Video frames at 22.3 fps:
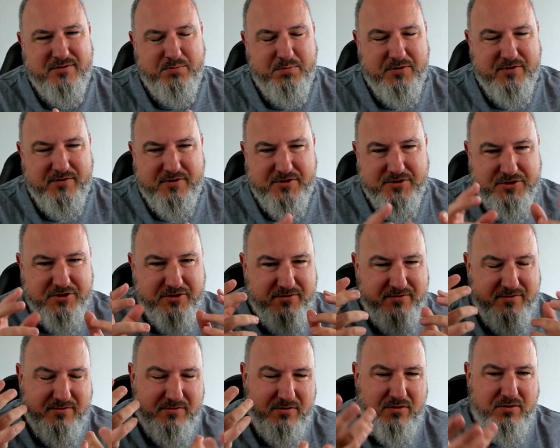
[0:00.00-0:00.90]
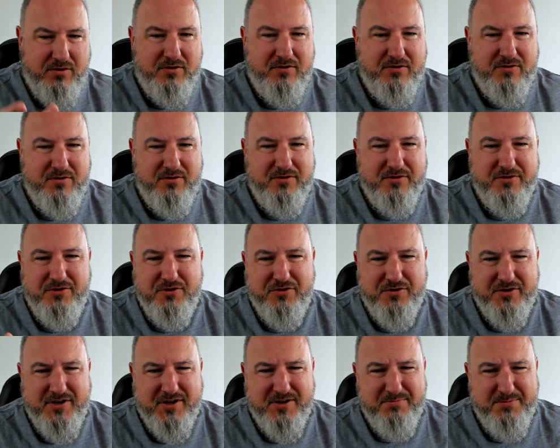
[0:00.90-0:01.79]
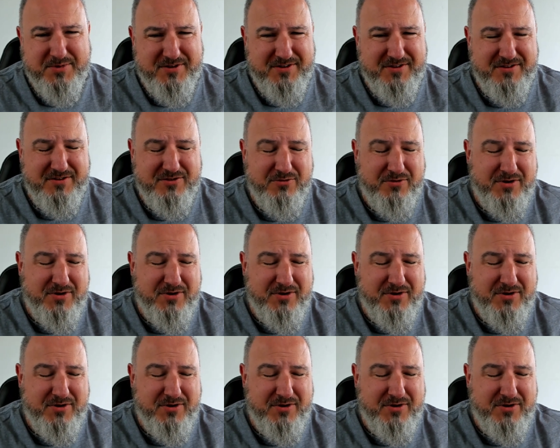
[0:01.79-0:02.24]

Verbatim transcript: the positions on, on your company